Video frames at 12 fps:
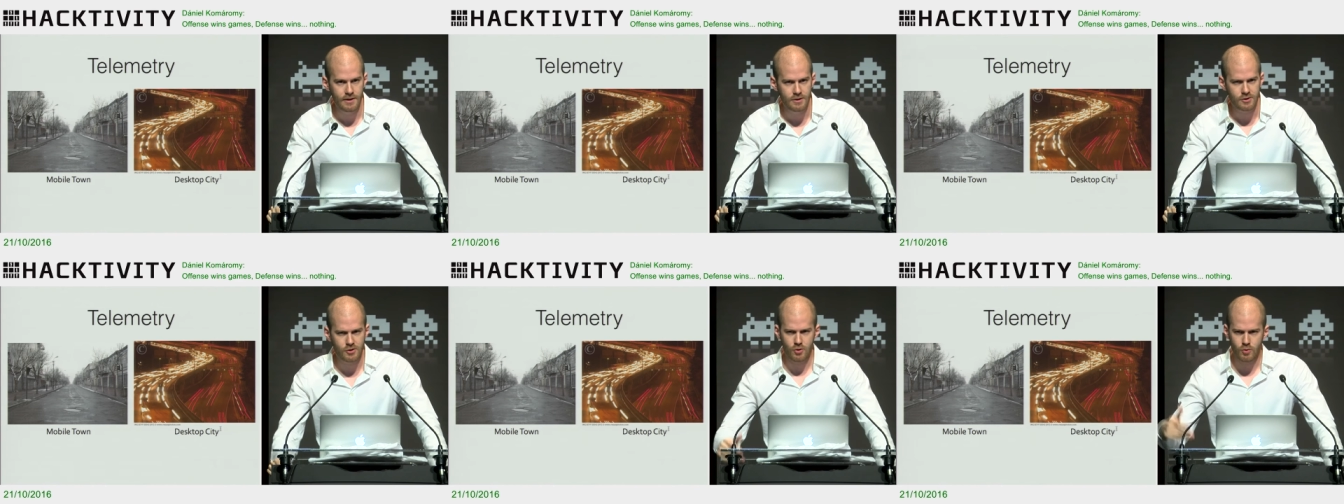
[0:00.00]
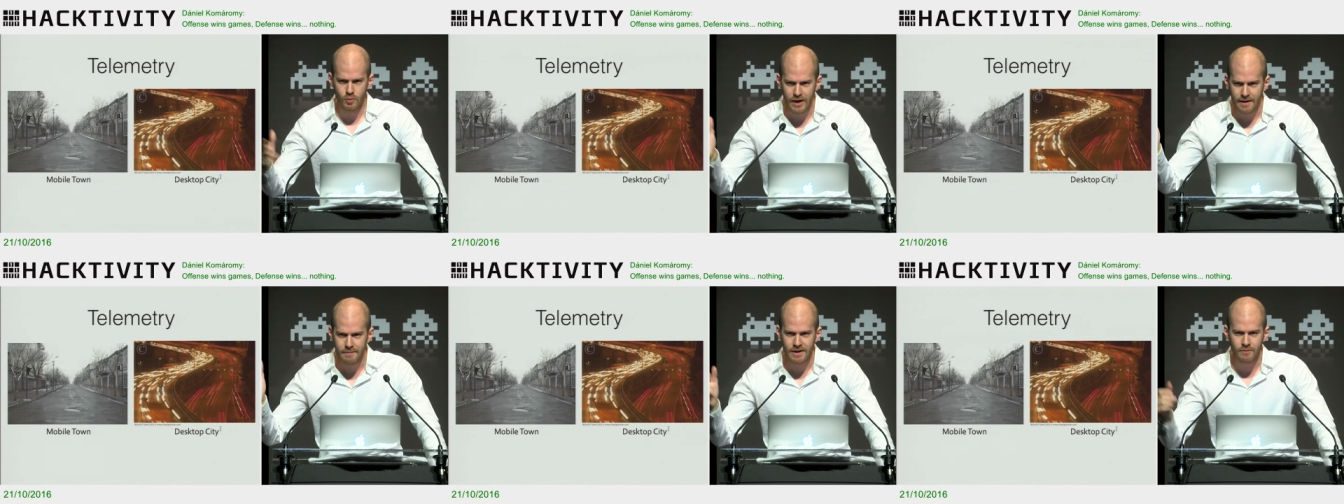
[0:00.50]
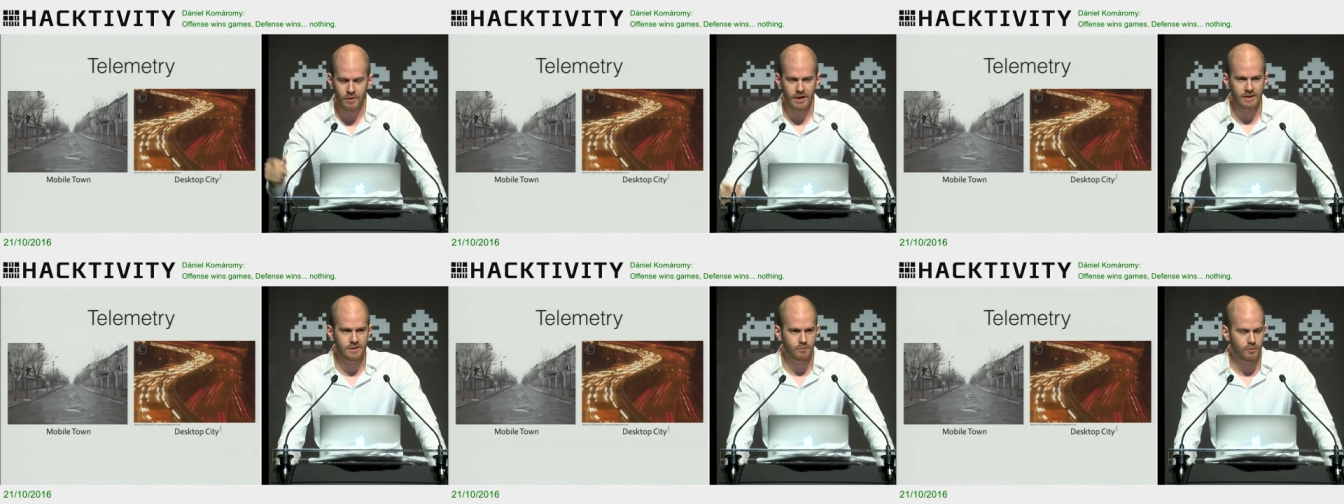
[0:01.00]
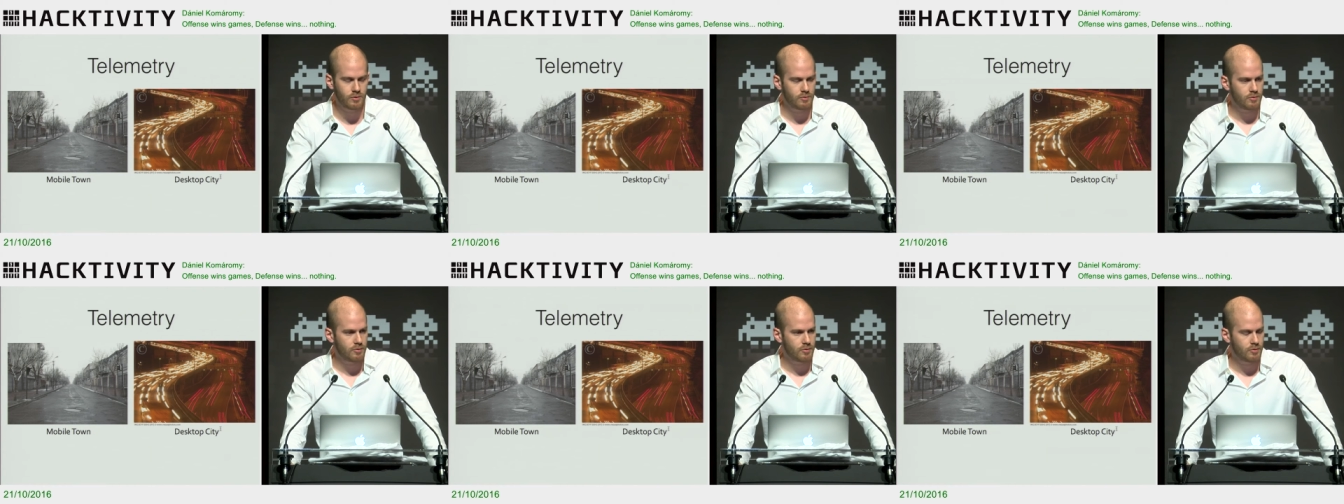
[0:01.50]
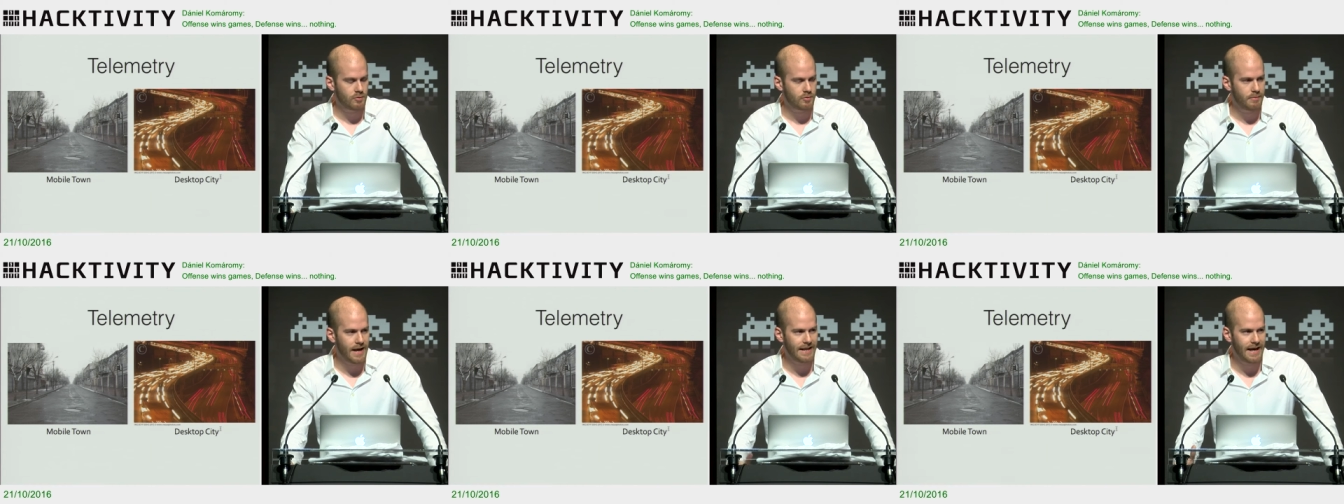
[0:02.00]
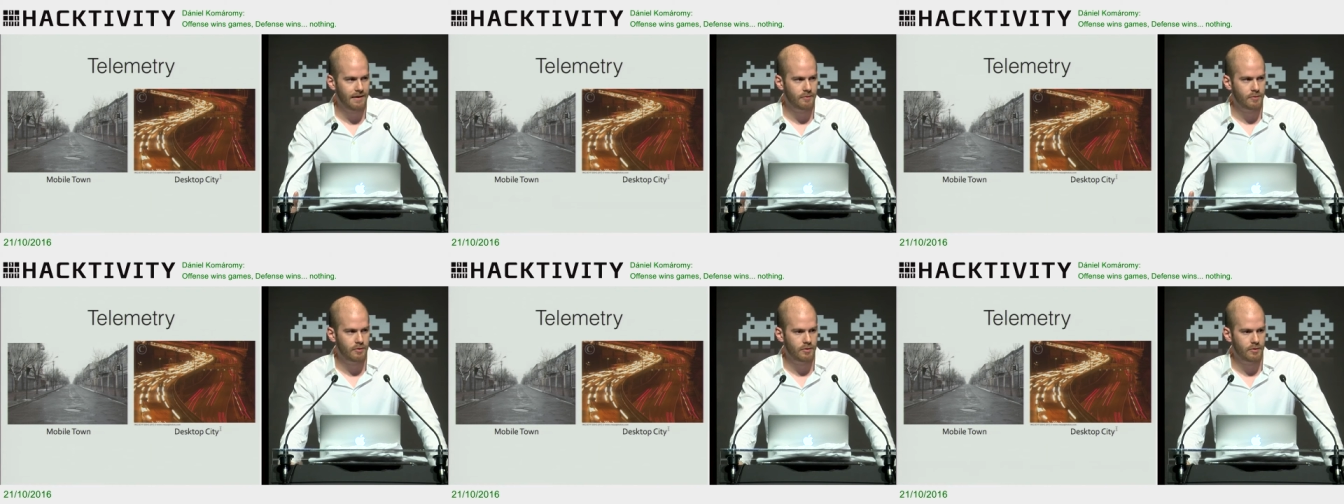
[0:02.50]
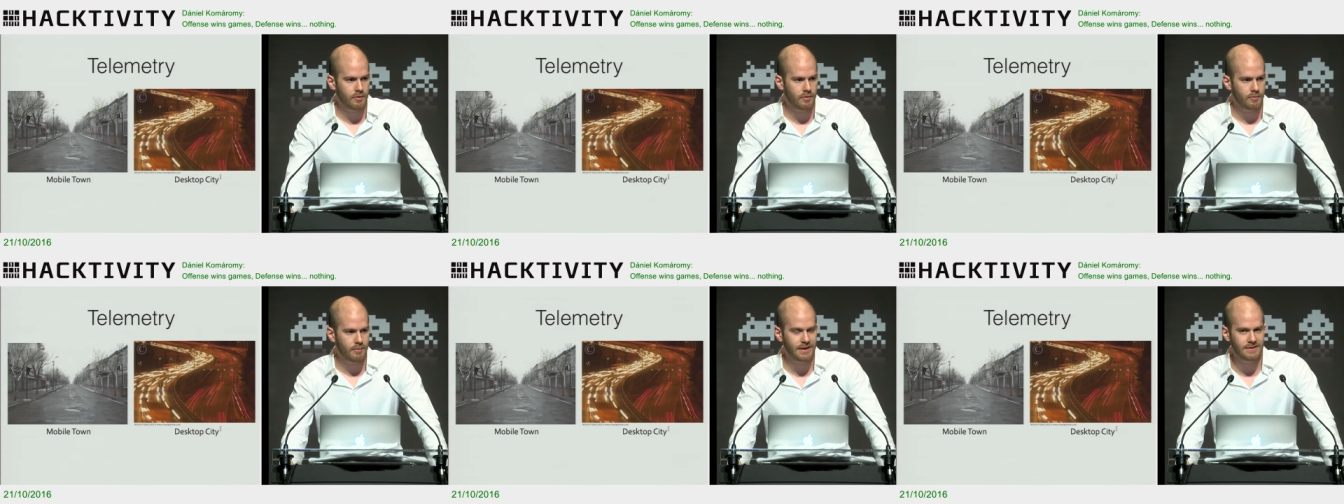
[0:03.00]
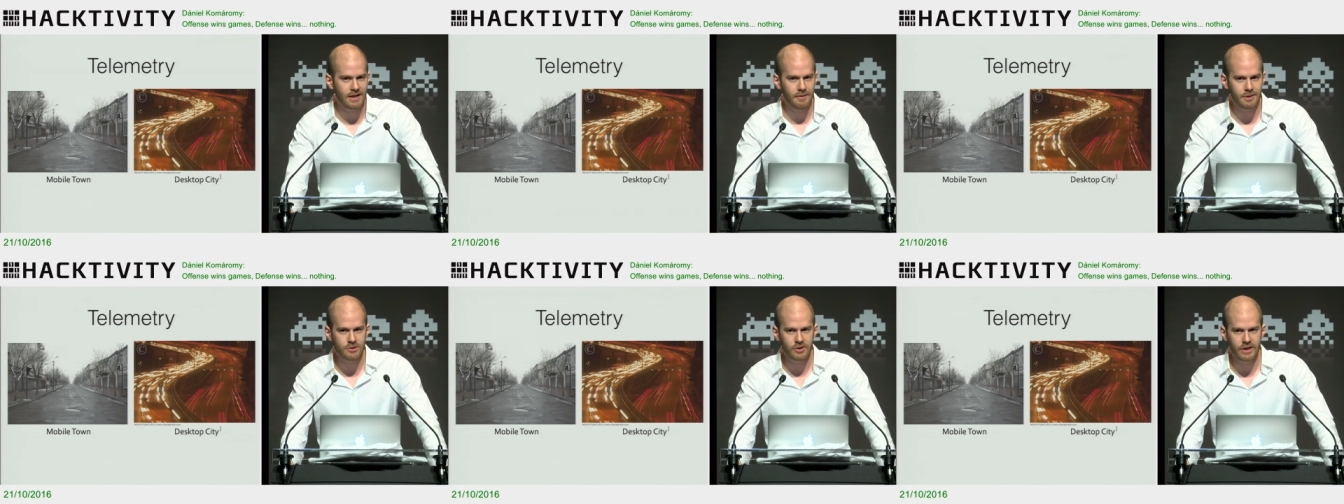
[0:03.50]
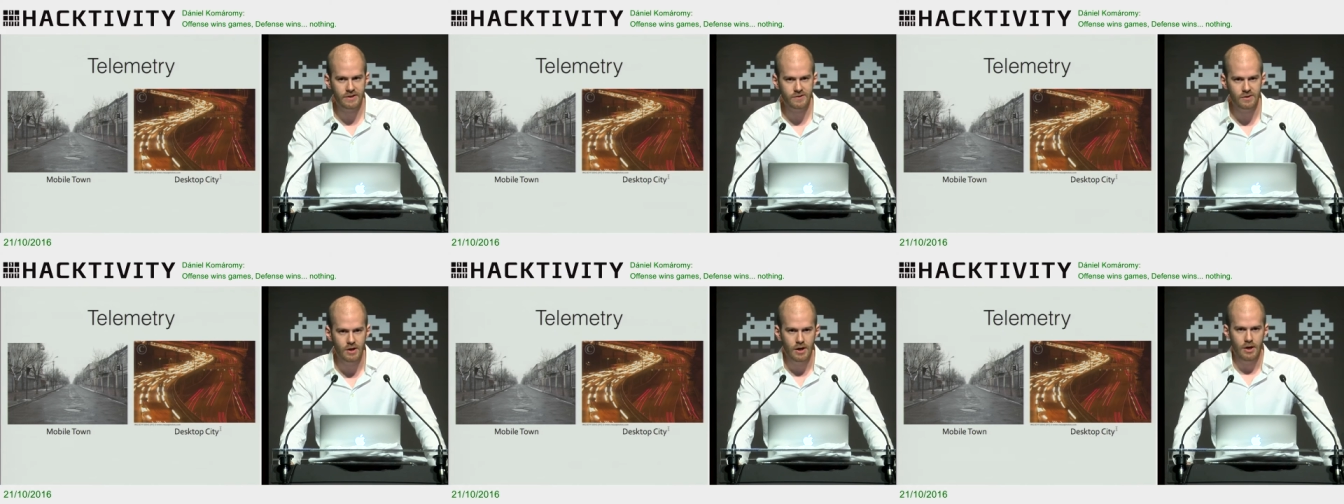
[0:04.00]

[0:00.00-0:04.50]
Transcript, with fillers: So what I mean when I, by telemetry is